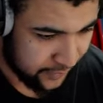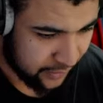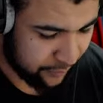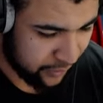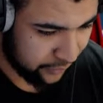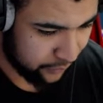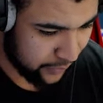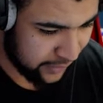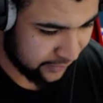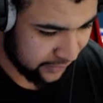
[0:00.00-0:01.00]
Come on,
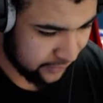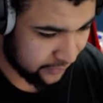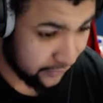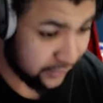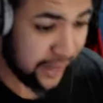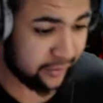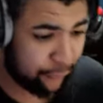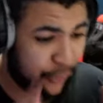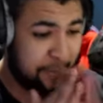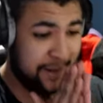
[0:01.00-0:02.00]
where's it? There's the
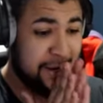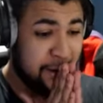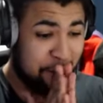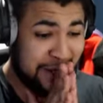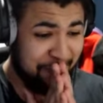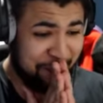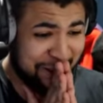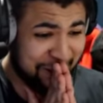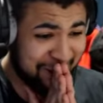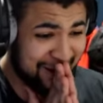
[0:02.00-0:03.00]
freebie. Please be
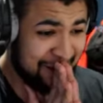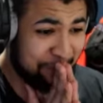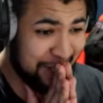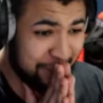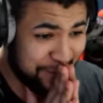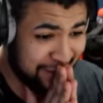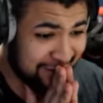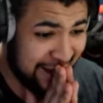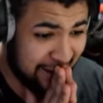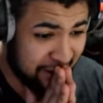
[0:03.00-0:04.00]
good. Please be
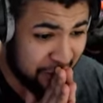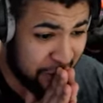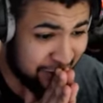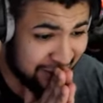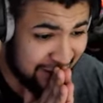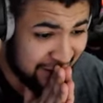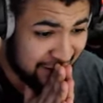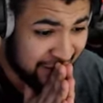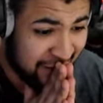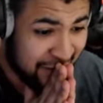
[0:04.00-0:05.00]
insane. Who is
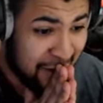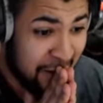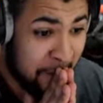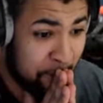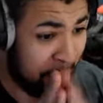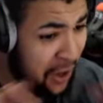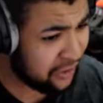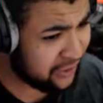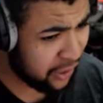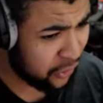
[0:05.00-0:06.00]
it?
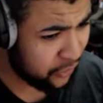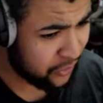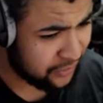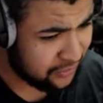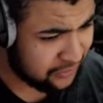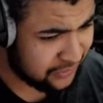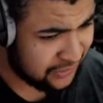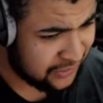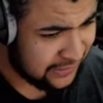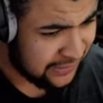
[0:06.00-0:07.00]
Berto.
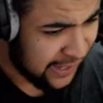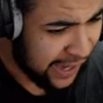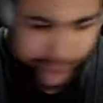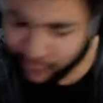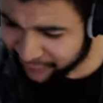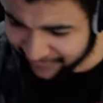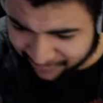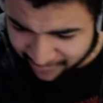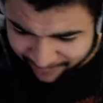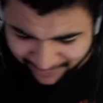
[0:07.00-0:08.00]
I don't think it's
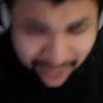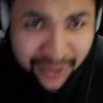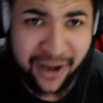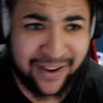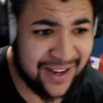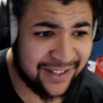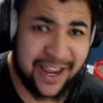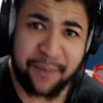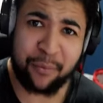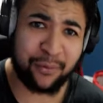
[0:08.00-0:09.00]
gonna be a good card in the
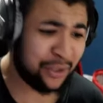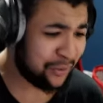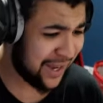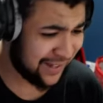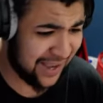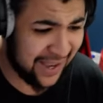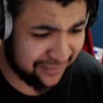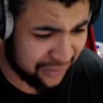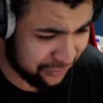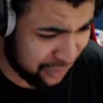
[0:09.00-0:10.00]
tier, but we'll still take that.
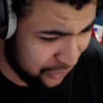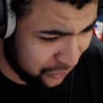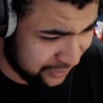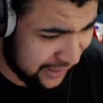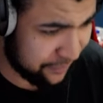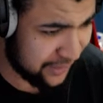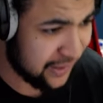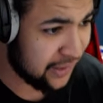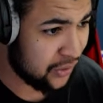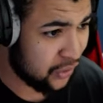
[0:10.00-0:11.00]
That's not too shabby.
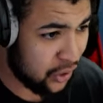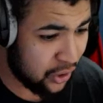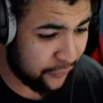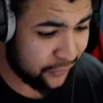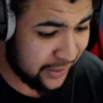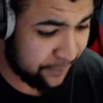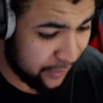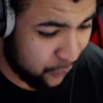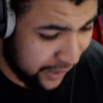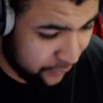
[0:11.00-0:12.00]
Could obviously be
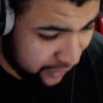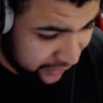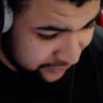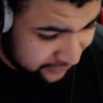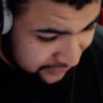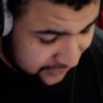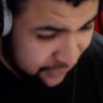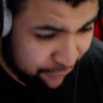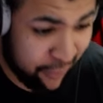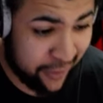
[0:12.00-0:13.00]
way worse.
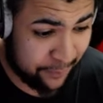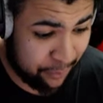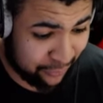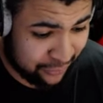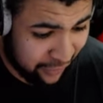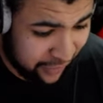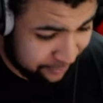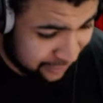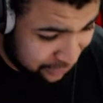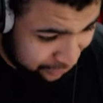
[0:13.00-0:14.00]
Rarity pool's gone up
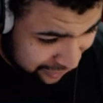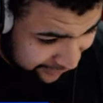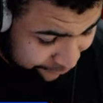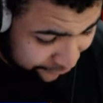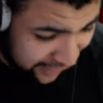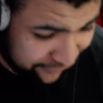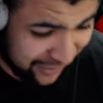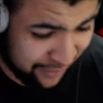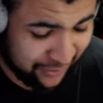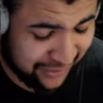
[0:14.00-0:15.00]
to two thirty-five
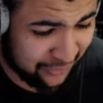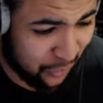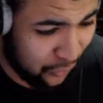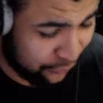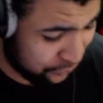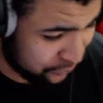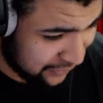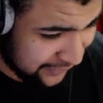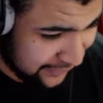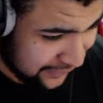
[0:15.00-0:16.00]
again, which is awful.
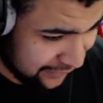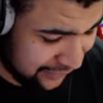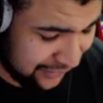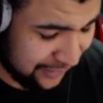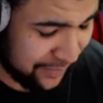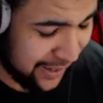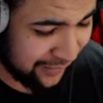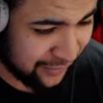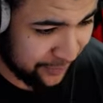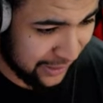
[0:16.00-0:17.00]
Oh man,
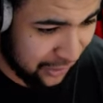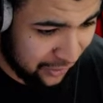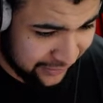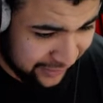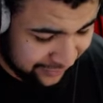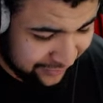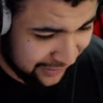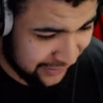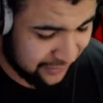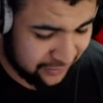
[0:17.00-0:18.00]
it's gonna be a lot of
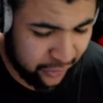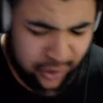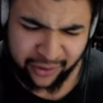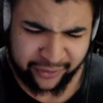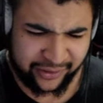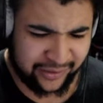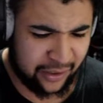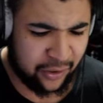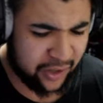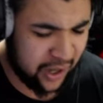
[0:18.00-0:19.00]
dusting. Not a lot of dusting, a
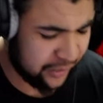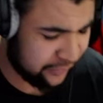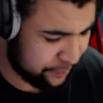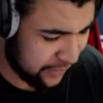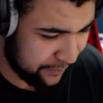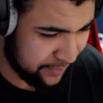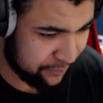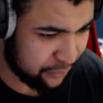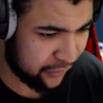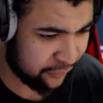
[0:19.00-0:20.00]
lot of cards being
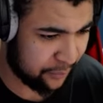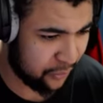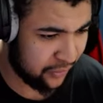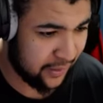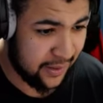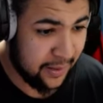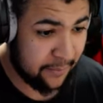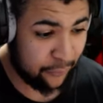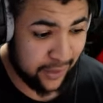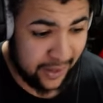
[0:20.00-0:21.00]
pulled off the board
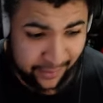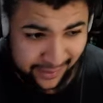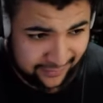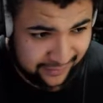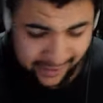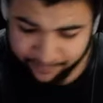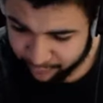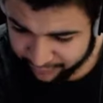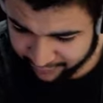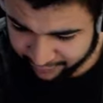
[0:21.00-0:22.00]
before I get my next tier
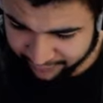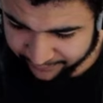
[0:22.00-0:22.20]
pool, you know?